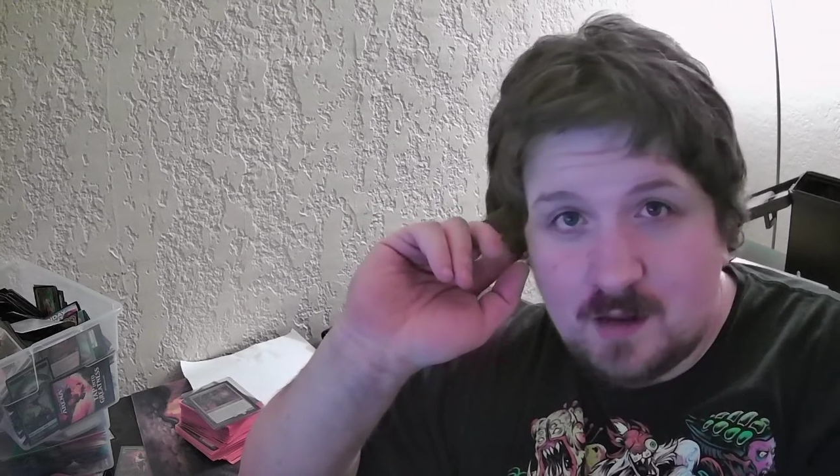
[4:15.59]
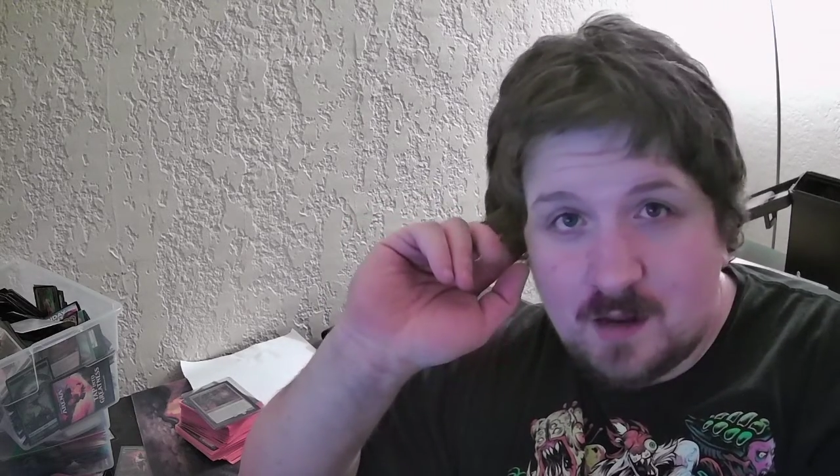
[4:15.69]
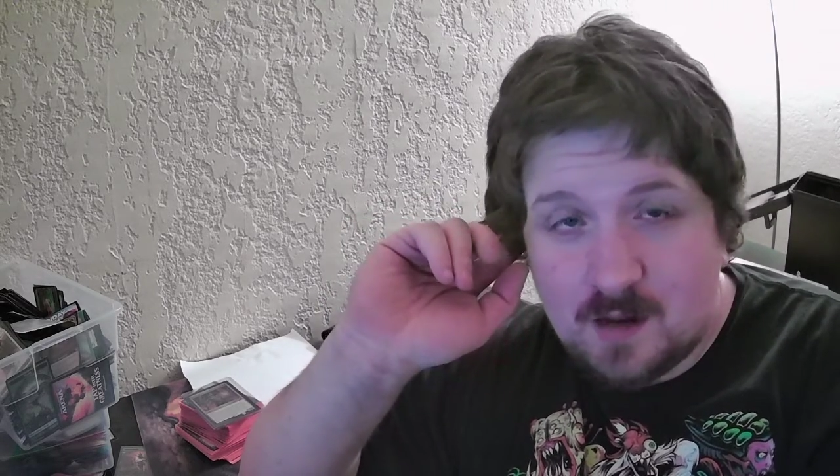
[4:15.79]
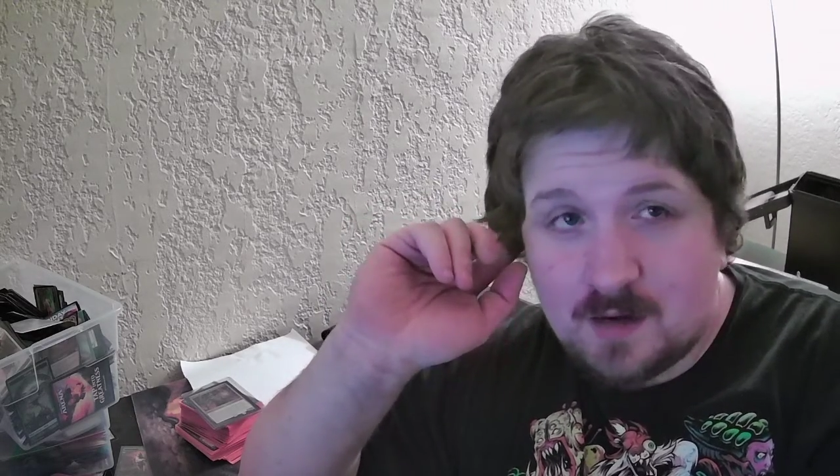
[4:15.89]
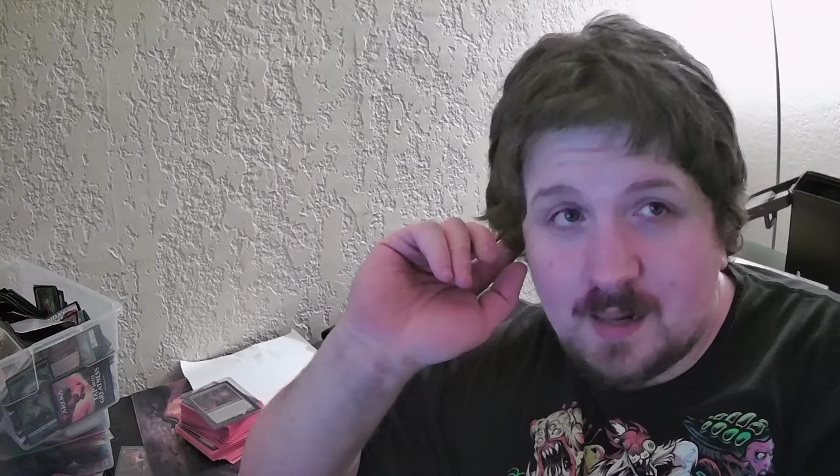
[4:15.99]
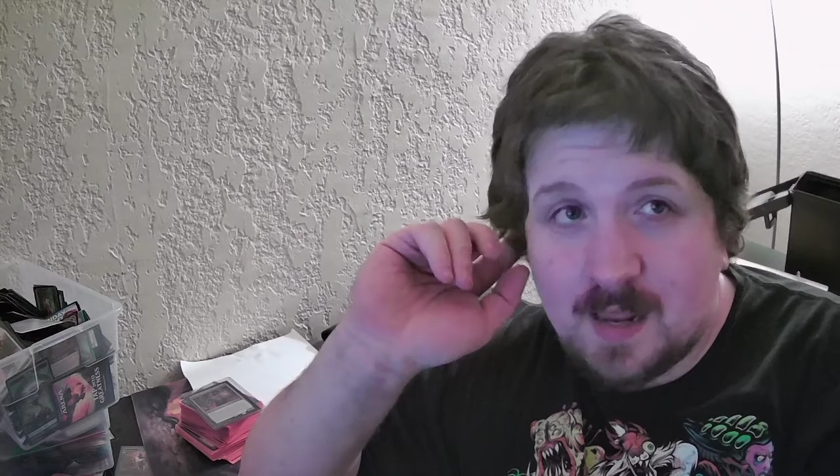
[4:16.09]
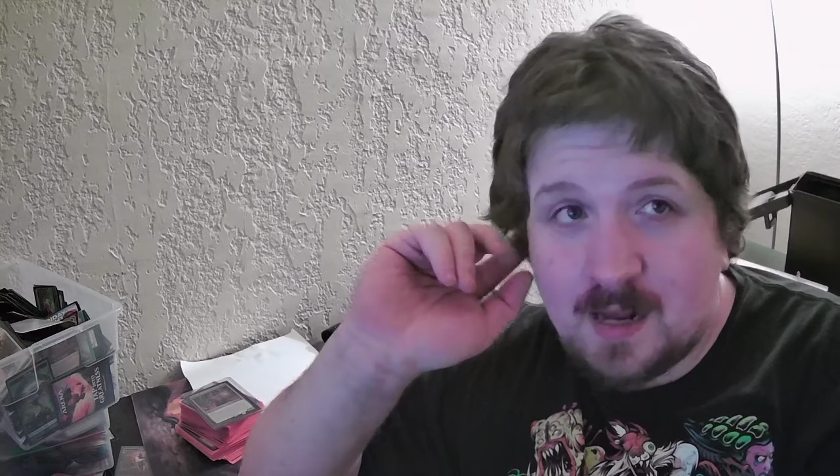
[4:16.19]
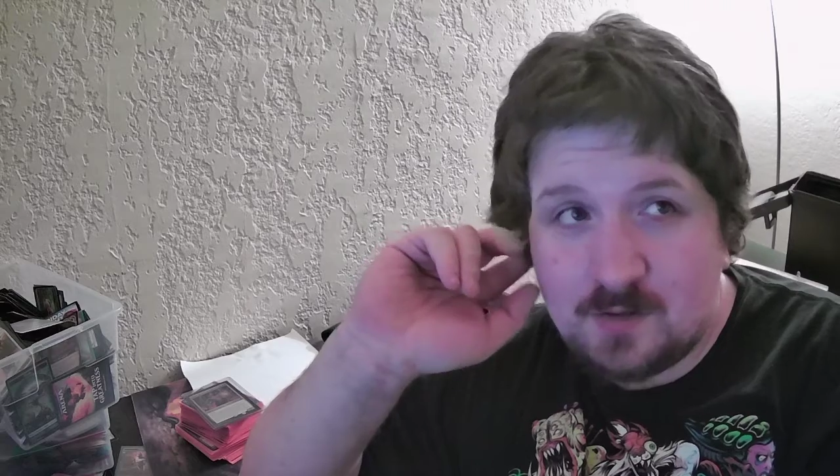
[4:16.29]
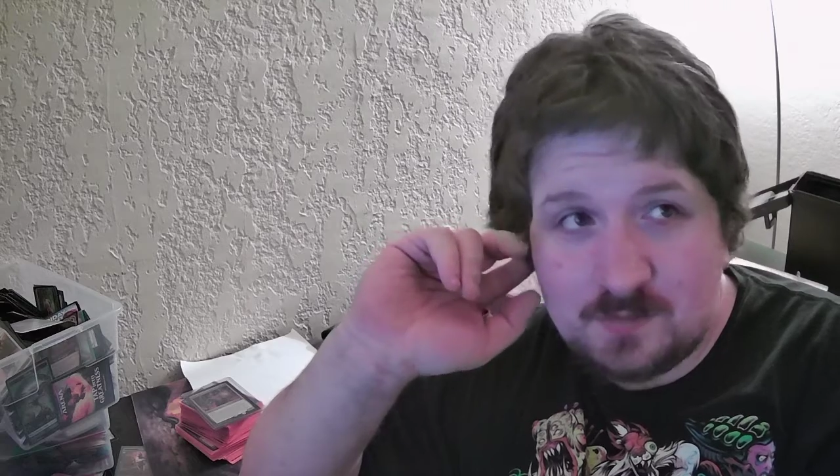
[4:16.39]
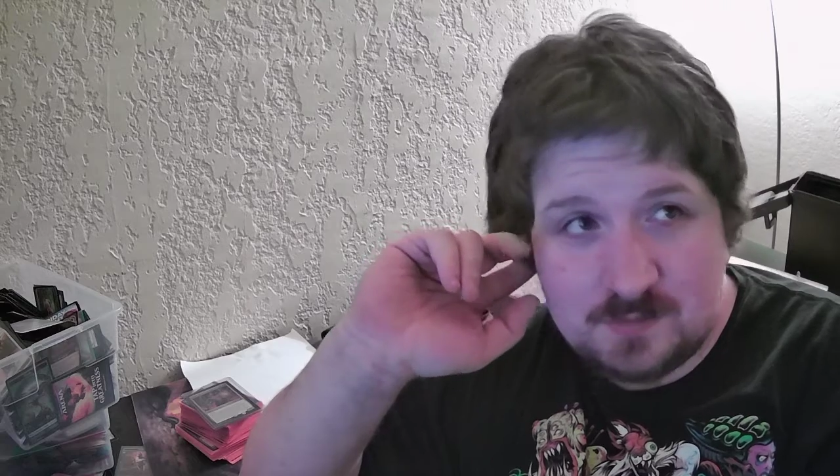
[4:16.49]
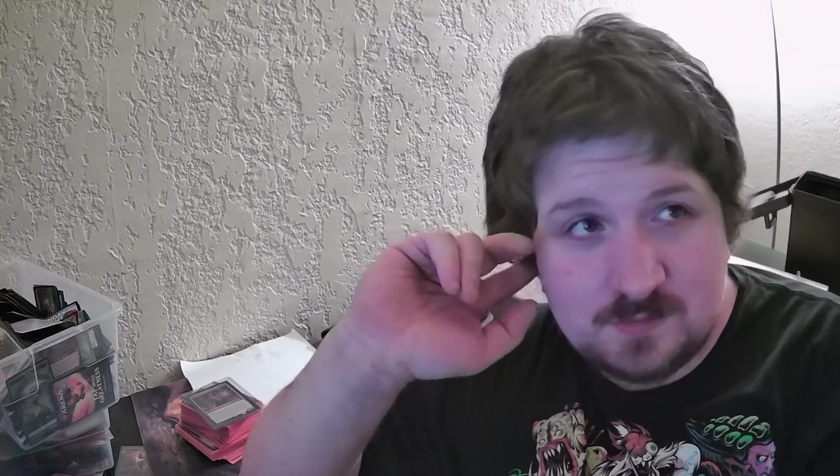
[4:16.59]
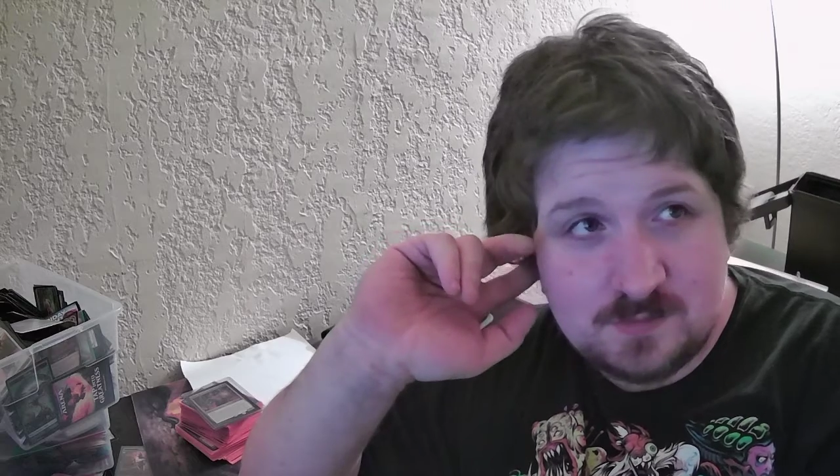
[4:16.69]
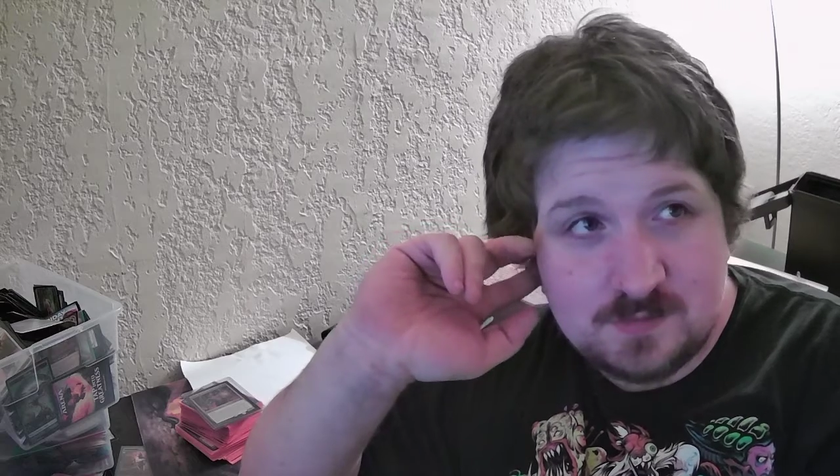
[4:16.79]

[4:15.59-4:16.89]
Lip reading: on how